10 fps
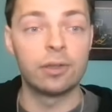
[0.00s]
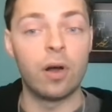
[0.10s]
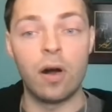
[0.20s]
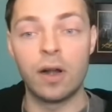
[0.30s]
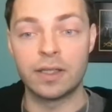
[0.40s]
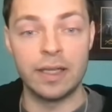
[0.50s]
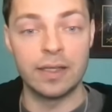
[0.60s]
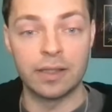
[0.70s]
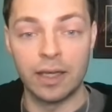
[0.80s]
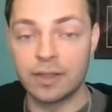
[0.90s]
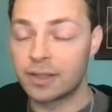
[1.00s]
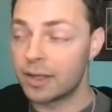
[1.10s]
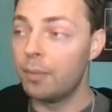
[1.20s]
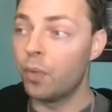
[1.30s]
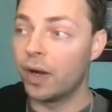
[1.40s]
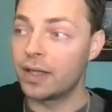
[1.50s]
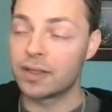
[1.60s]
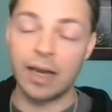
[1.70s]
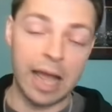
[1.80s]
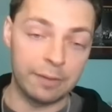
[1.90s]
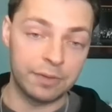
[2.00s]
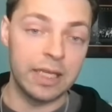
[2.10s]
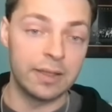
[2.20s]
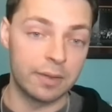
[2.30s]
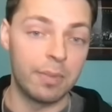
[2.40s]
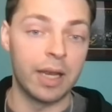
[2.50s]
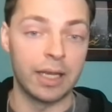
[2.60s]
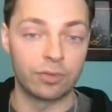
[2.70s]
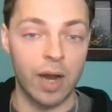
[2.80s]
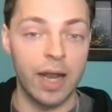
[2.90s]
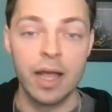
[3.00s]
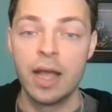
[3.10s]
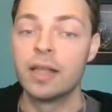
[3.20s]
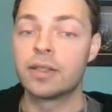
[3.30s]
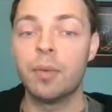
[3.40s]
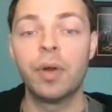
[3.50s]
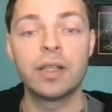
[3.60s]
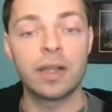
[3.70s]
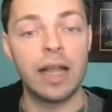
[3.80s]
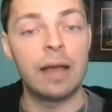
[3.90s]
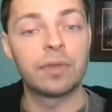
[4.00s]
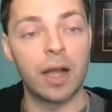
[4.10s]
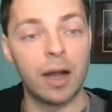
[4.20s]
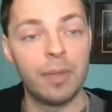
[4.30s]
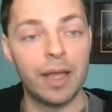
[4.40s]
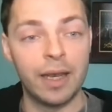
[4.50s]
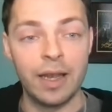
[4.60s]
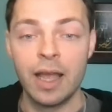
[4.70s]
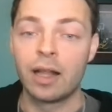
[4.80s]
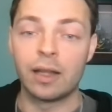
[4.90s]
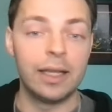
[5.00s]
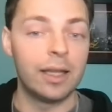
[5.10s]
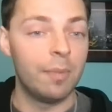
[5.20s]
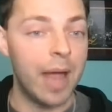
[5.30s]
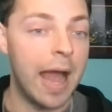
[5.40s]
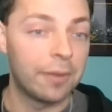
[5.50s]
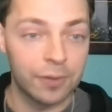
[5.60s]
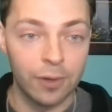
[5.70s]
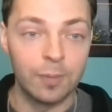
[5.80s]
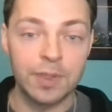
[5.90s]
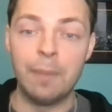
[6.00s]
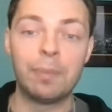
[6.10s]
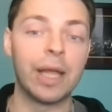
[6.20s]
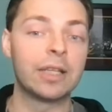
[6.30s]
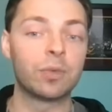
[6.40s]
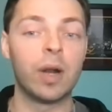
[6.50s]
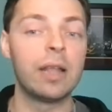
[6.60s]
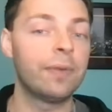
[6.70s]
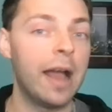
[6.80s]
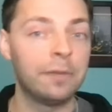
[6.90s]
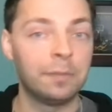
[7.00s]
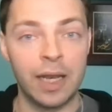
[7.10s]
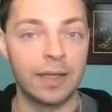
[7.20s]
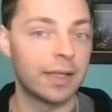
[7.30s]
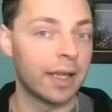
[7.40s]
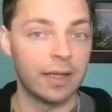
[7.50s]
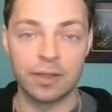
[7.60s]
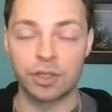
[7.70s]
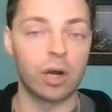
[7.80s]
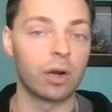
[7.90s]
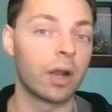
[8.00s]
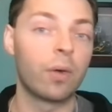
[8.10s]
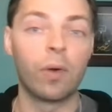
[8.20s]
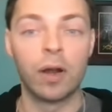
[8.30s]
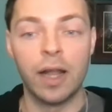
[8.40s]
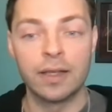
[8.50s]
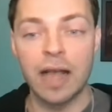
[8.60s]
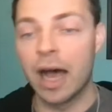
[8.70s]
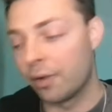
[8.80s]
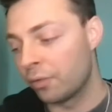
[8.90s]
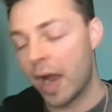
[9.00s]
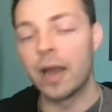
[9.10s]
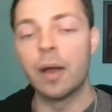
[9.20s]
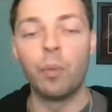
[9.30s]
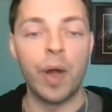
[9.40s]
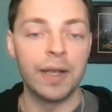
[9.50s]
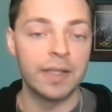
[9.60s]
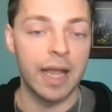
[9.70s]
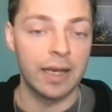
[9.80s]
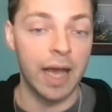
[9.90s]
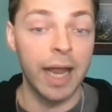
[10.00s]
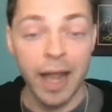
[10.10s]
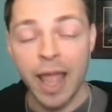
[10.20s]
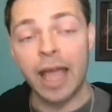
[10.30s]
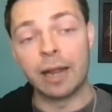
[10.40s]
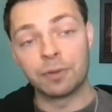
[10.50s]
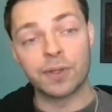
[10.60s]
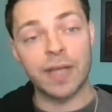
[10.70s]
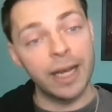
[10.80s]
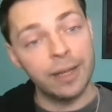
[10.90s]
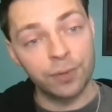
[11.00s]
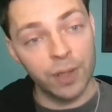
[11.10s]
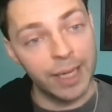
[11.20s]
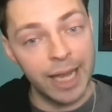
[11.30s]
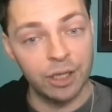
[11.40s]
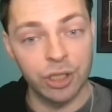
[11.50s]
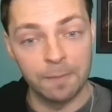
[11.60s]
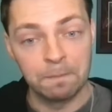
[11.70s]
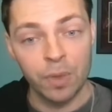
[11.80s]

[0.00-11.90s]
long season, and someone is going to have to eat some innings, right? Someone is going to have to come in, clean the bathrooms, and play 25 minutes against the Charlotte Hornets on a random Wednesday night. And if there's any free agent